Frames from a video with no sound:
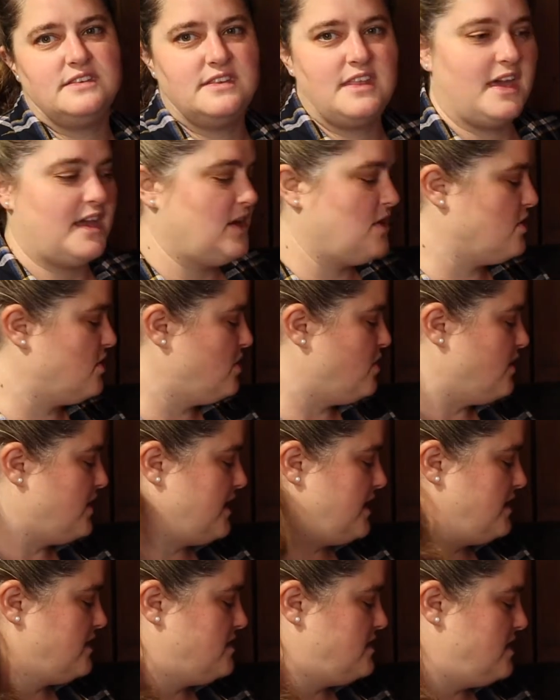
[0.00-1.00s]
that you're
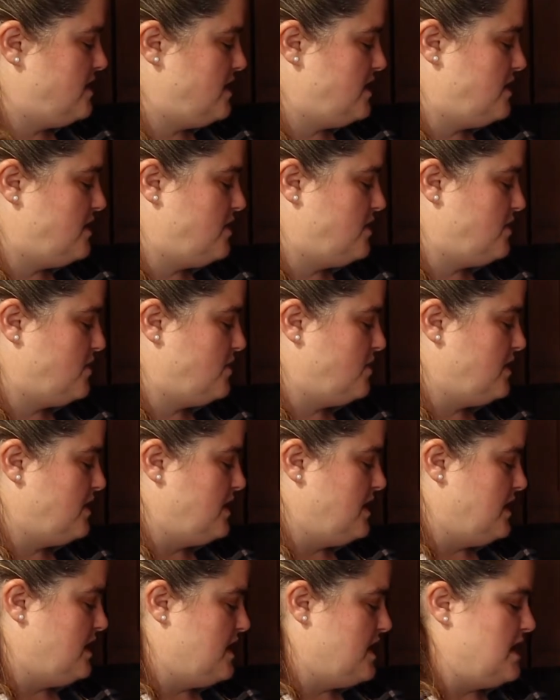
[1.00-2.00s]
going to
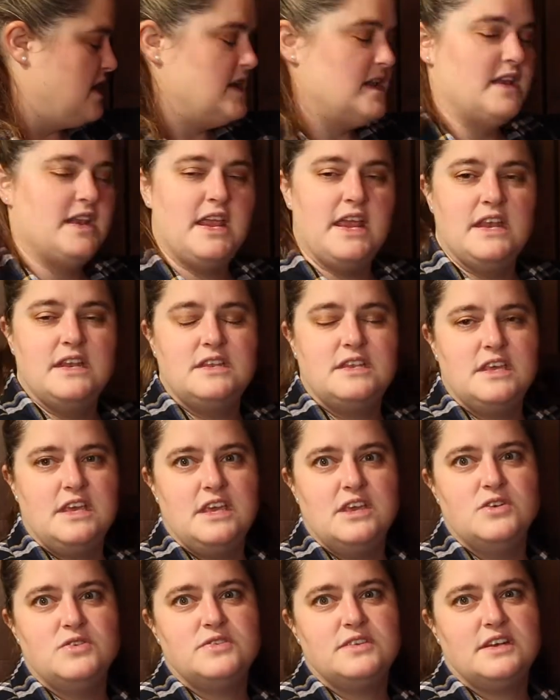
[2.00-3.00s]
need to
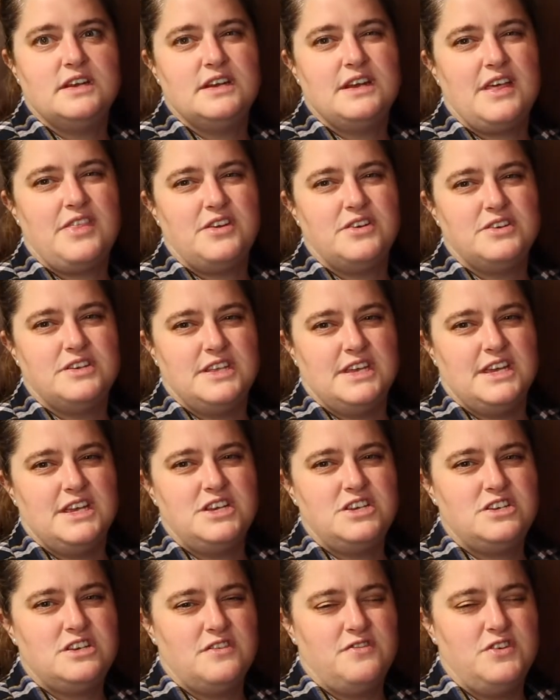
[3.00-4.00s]
use in another
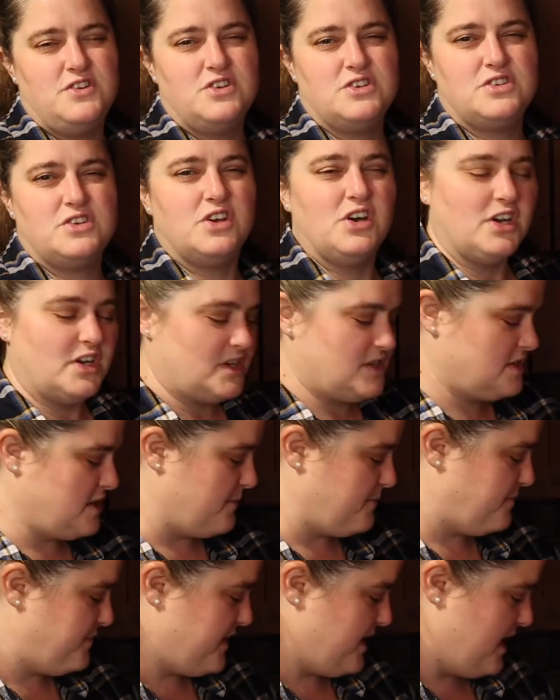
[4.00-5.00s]
dish. If you just cooked
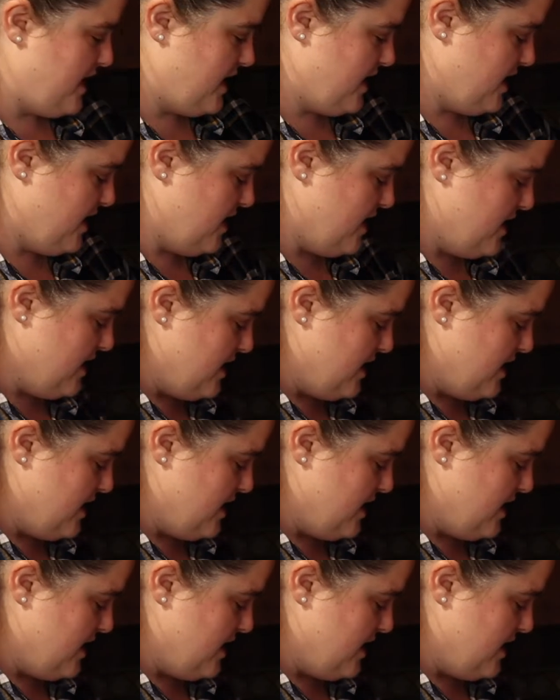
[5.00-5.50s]
something,